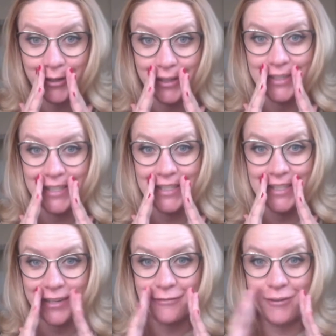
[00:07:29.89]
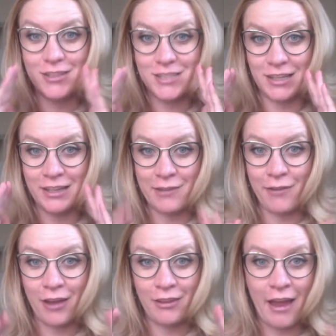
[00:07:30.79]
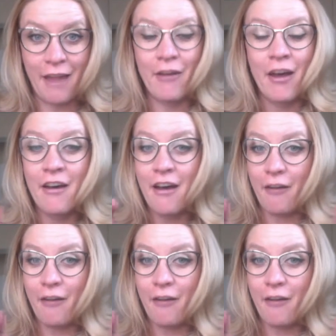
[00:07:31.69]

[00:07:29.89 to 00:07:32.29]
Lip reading: You deserve to live a life